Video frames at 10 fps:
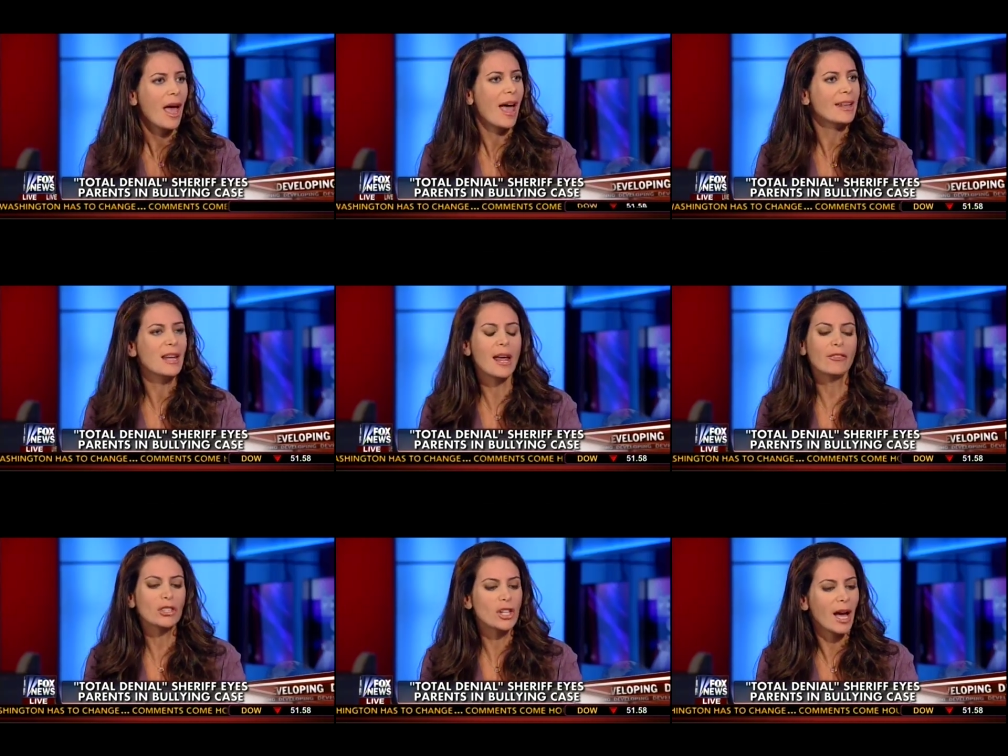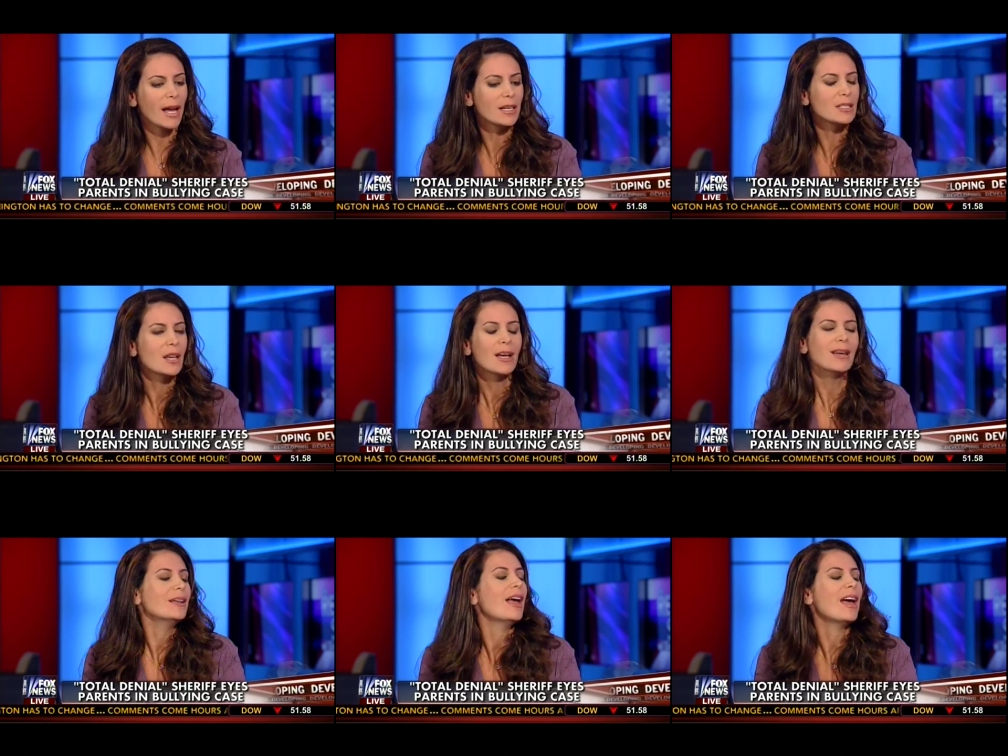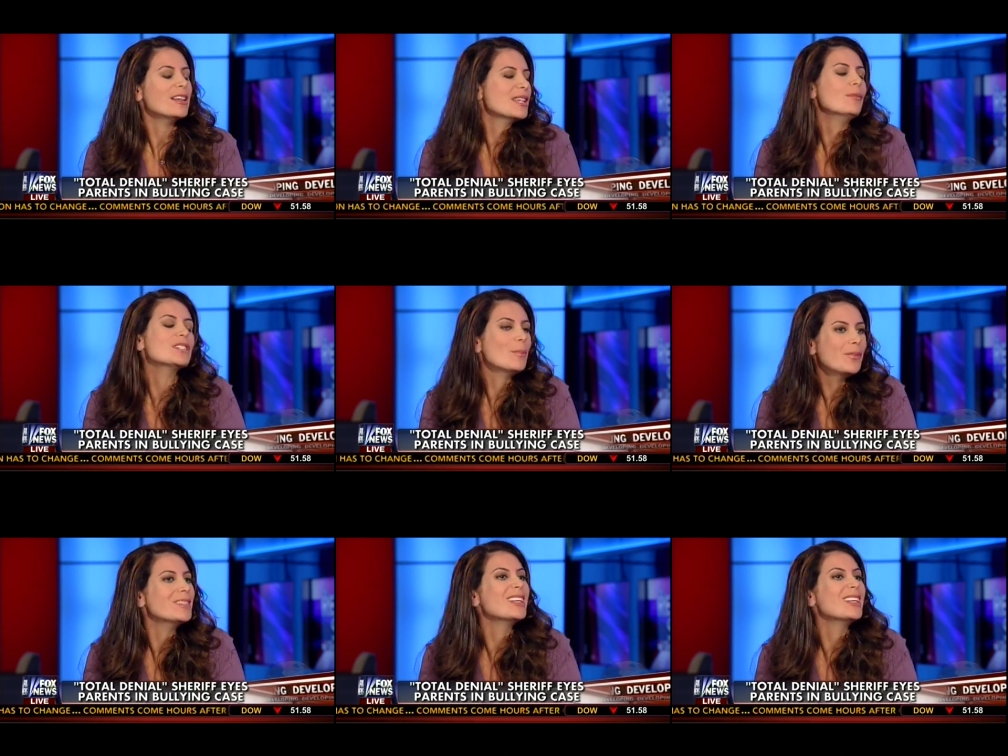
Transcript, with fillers: And every child some, some,